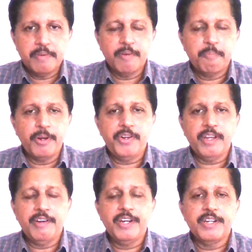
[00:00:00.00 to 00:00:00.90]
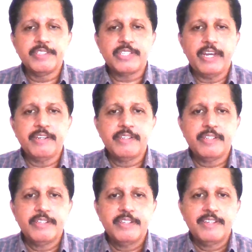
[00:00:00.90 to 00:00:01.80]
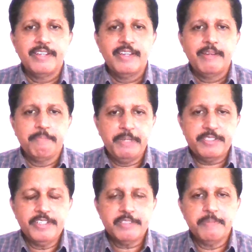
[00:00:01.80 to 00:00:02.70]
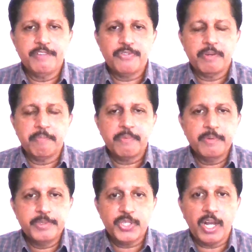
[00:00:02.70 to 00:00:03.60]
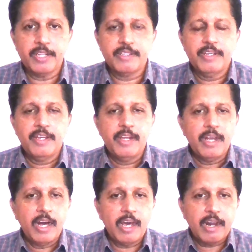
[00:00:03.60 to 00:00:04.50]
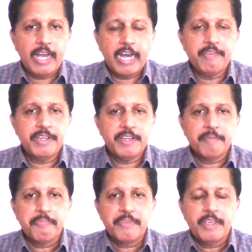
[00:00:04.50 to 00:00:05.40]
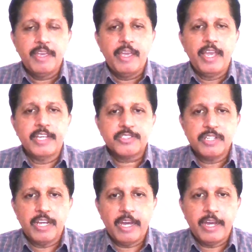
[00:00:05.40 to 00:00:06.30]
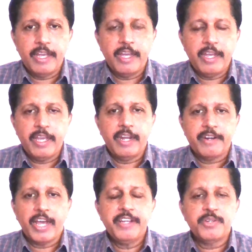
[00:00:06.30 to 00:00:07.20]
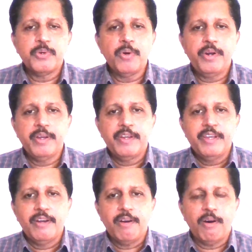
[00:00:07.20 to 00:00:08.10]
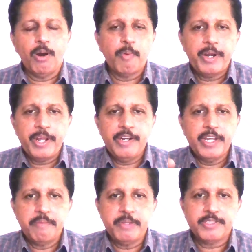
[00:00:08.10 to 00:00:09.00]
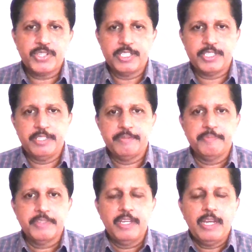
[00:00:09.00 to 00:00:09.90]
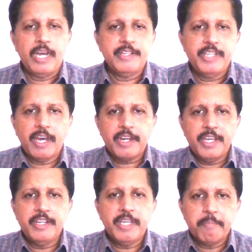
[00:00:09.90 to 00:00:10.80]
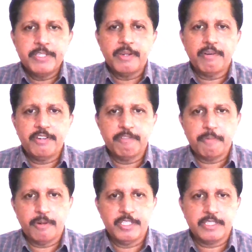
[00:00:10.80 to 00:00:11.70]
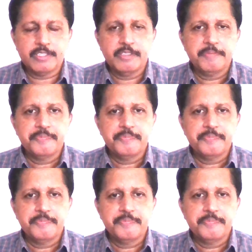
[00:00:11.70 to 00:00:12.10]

political leaders and businessmen from Gujarat are having a tight hold over Delhi administration, and they are gaining a majority of projects.